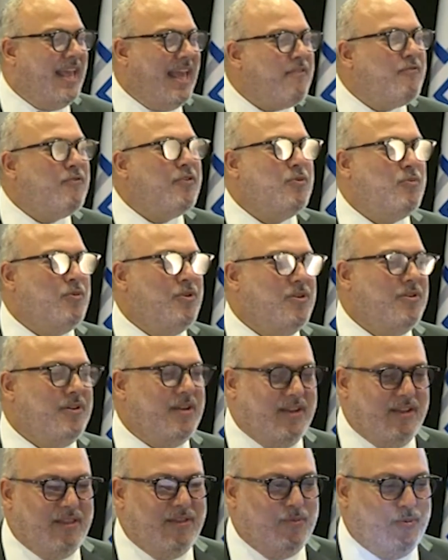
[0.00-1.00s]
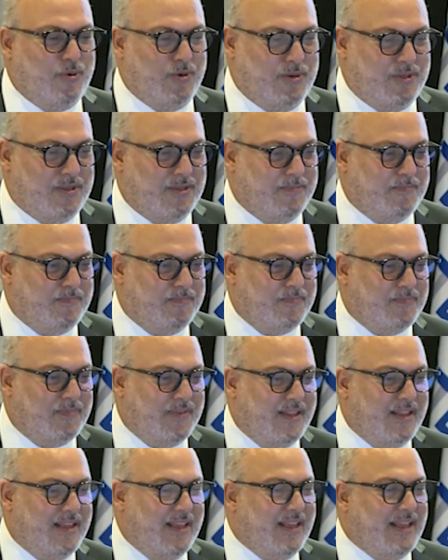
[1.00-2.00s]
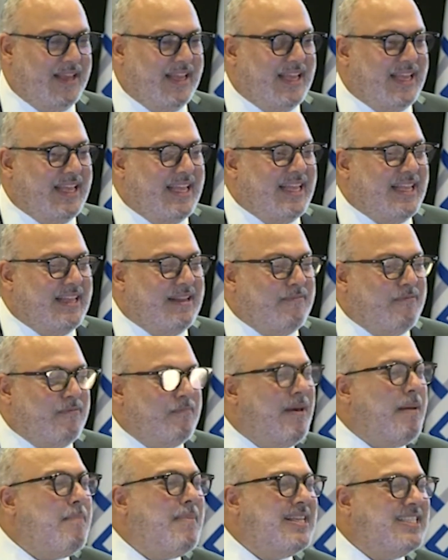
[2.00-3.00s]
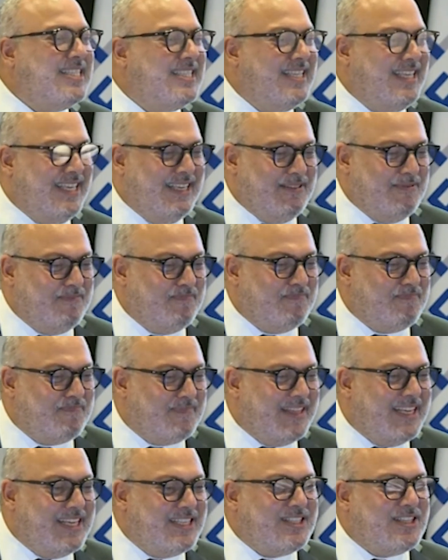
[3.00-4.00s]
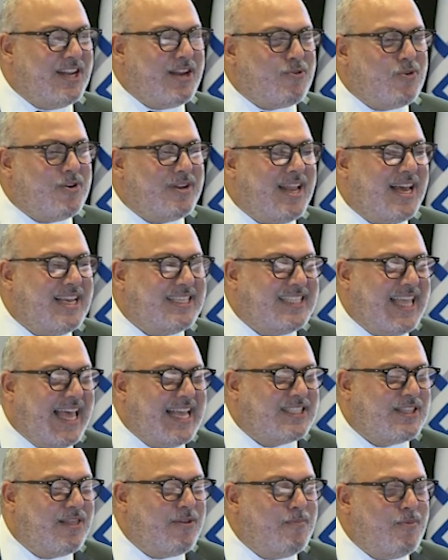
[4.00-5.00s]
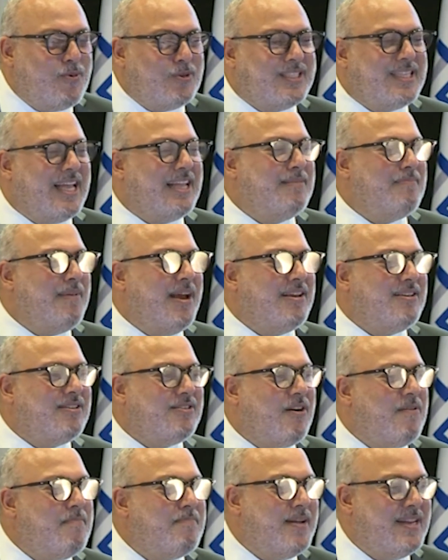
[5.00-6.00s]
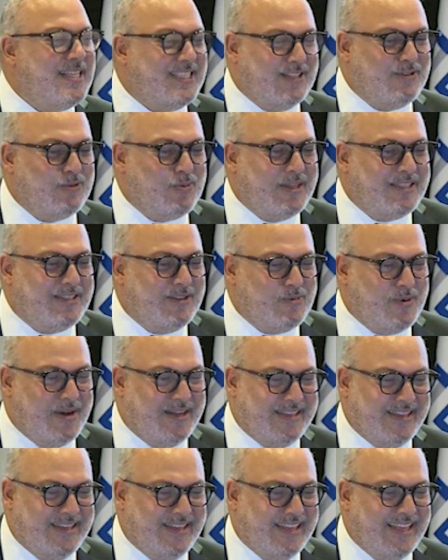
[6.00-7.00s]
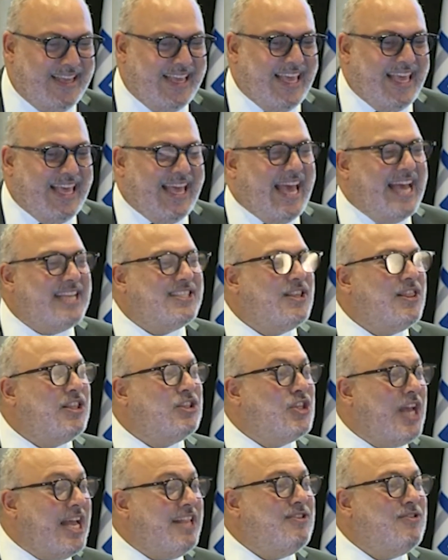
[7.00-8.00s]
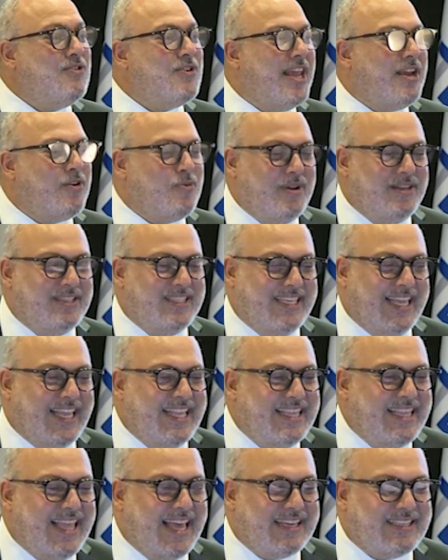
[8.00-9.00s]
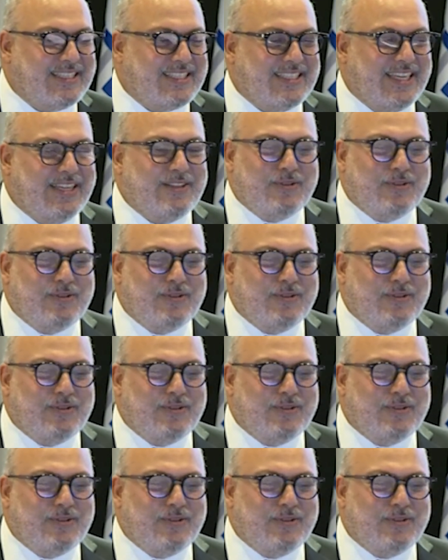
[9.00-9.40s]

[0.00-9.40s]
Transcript: everywhere in the world. MSD is recognized as the most admired companies in 2021, as a Gender Equality Index in